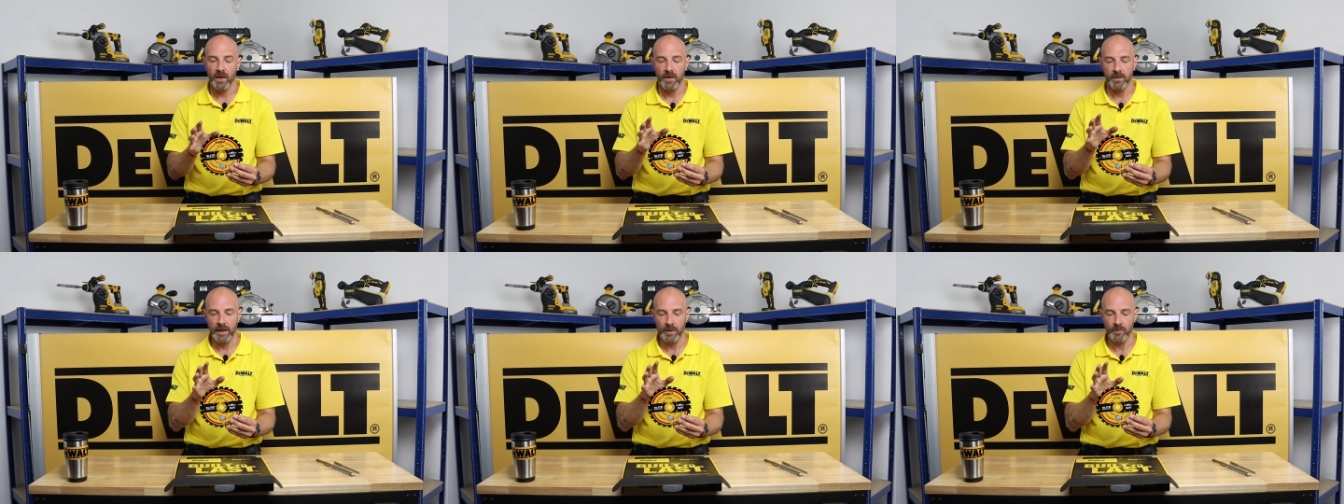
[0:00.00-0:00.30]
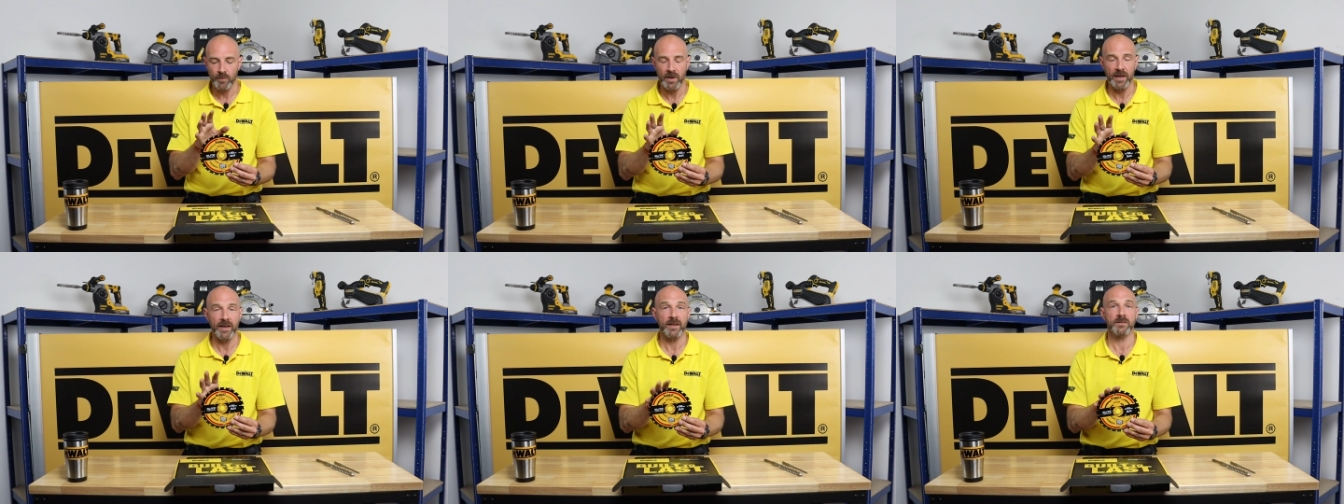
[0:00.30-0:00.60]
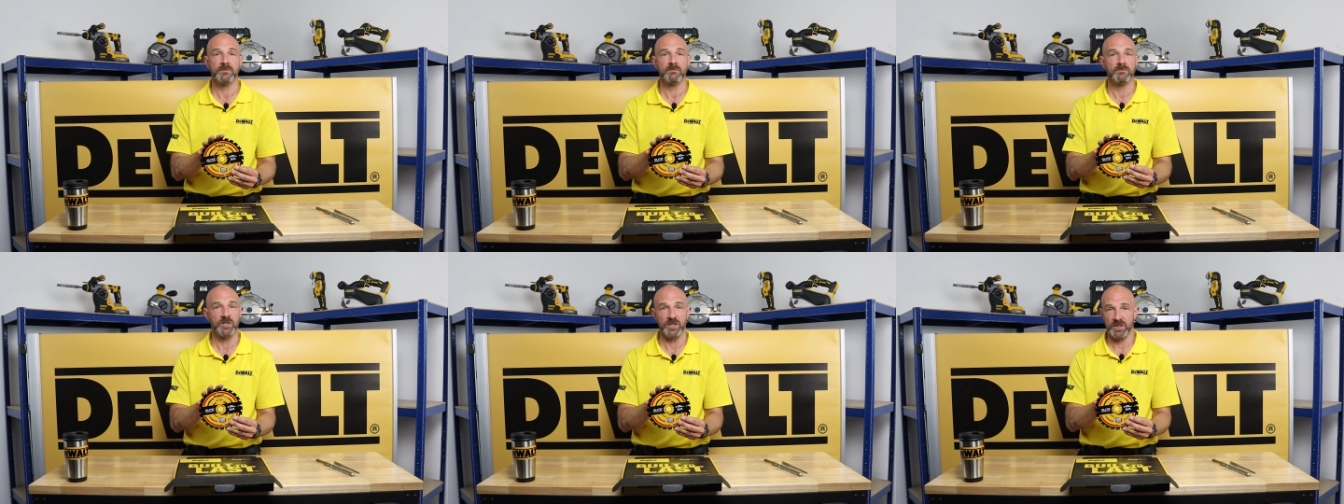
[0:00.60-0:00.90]
that blade
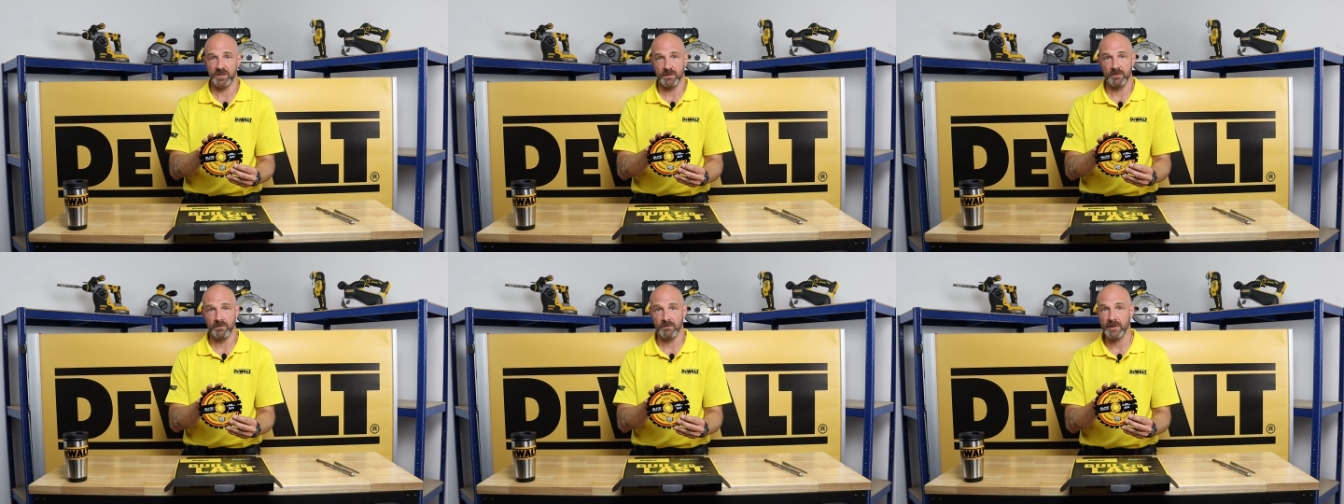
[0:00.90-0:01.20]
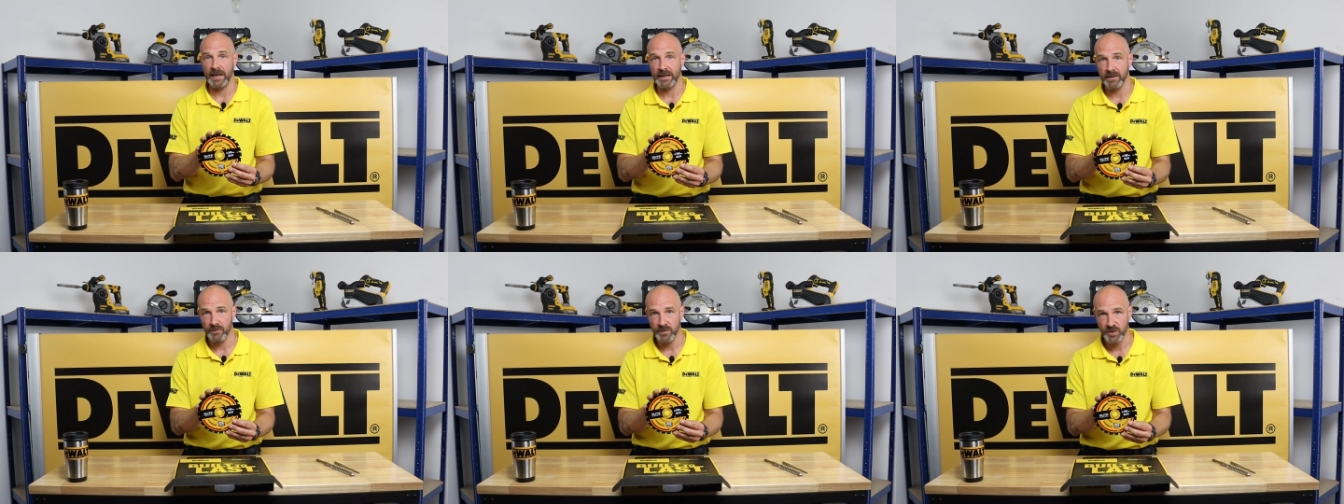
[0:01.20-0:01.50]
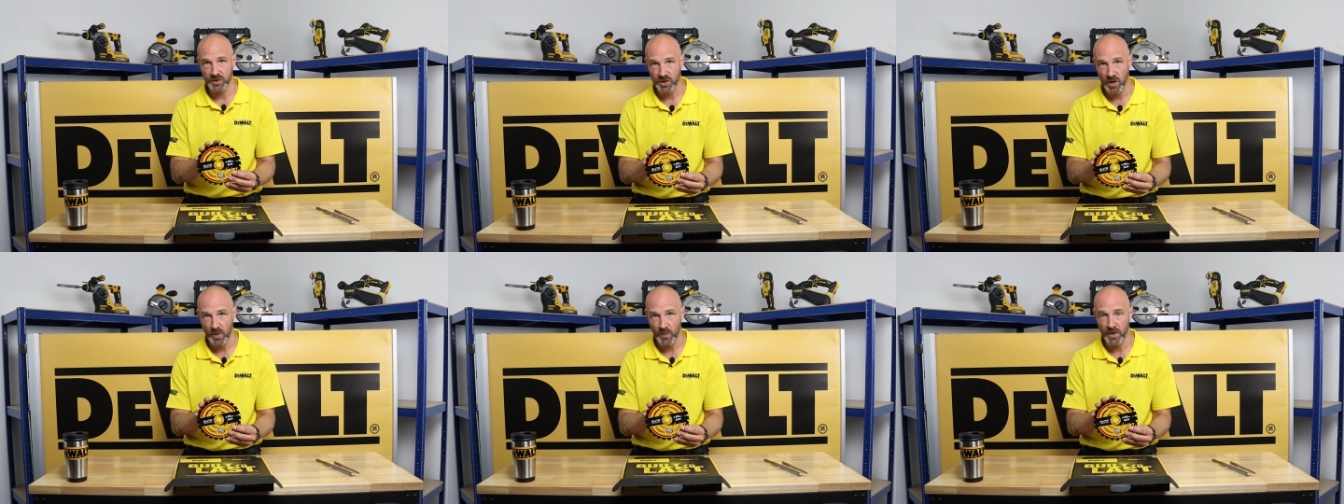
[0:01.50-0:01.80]
just randomly
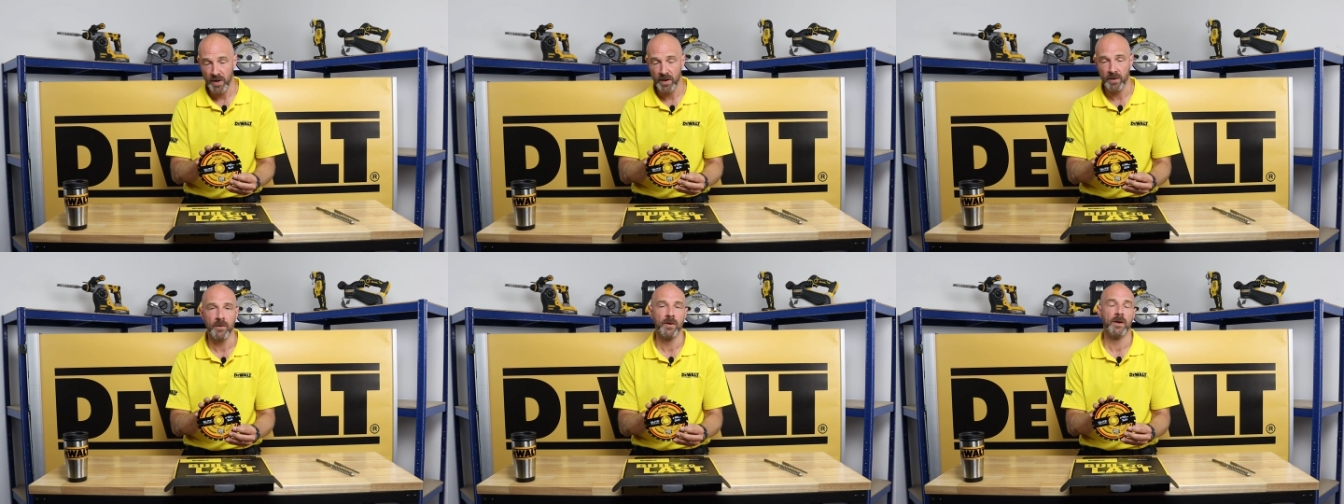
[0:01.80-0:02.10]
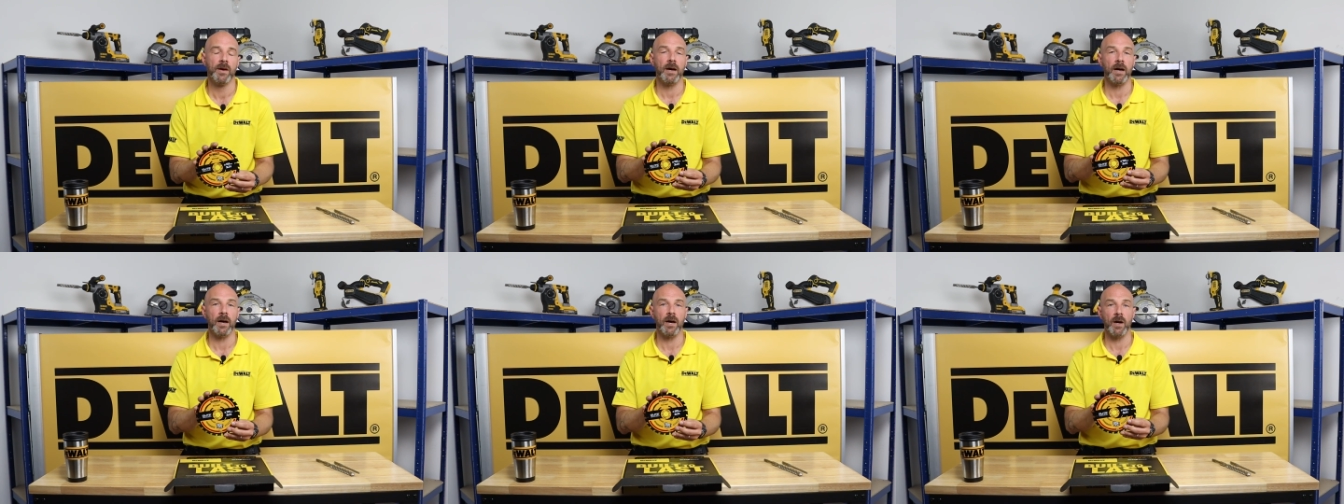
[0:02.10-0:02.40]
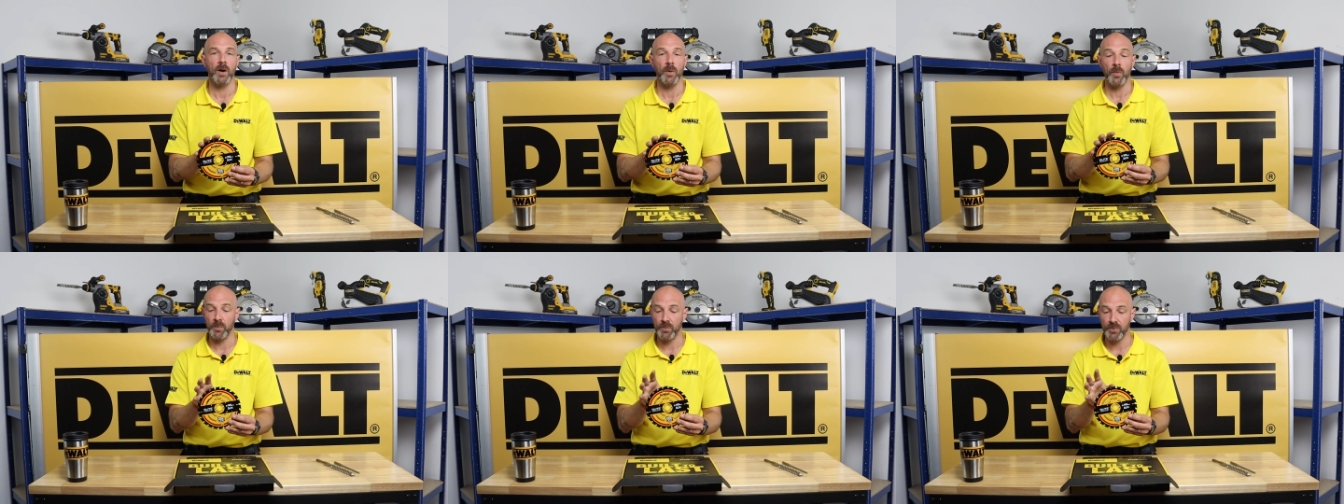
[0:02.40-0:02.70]
stopping,
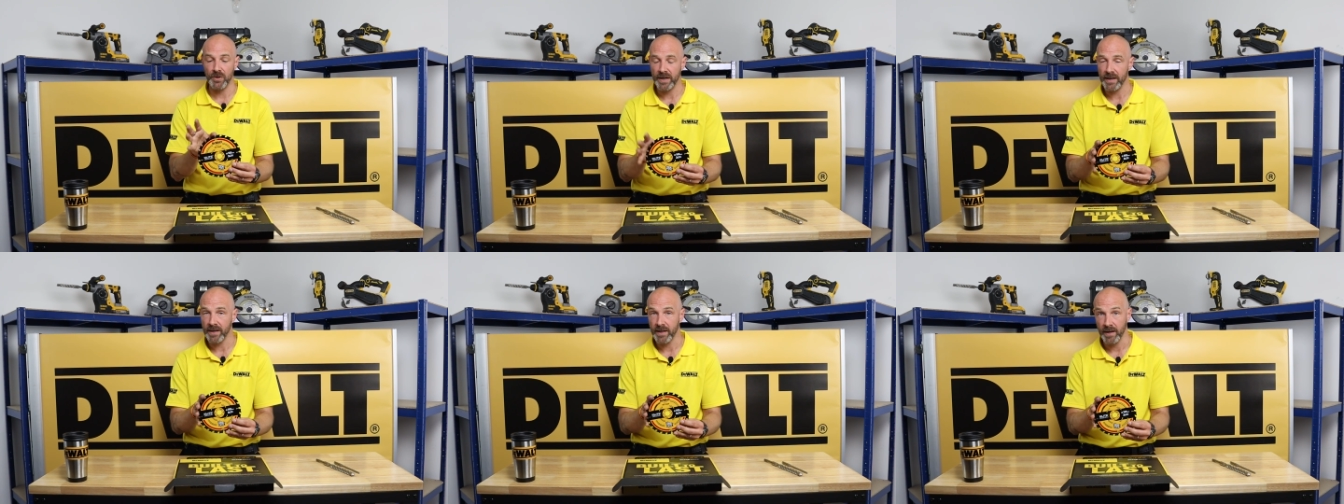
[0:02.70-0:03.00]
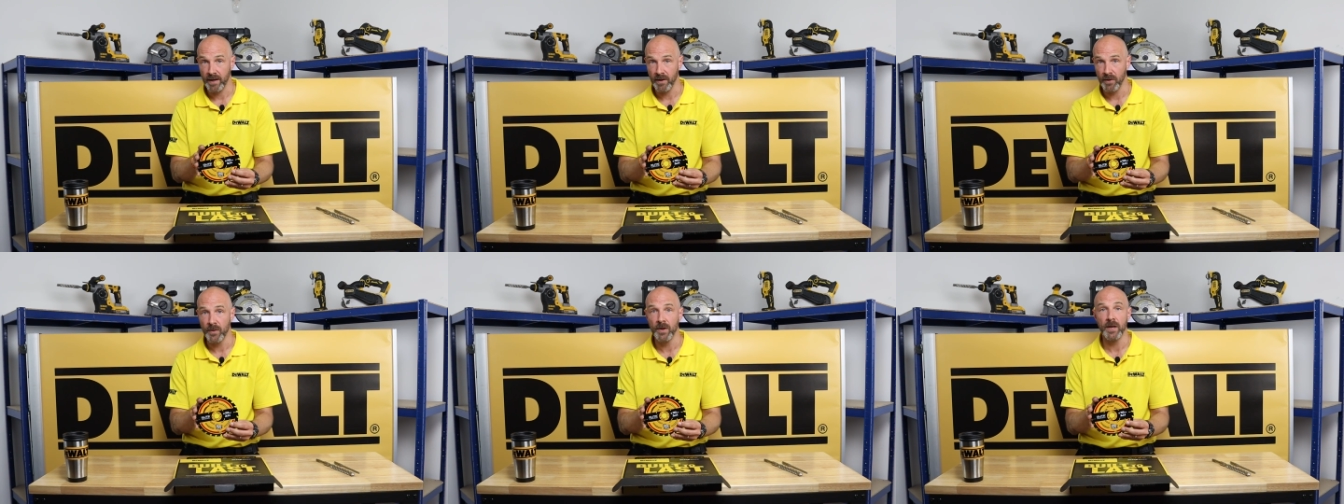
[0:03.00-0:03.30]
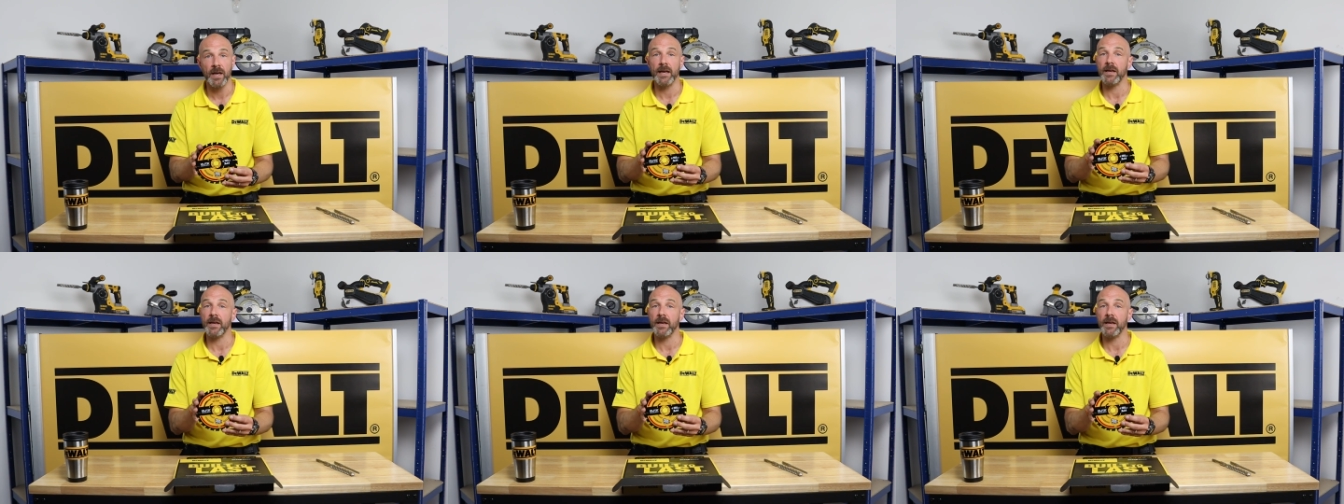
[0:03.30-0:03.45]
breaking.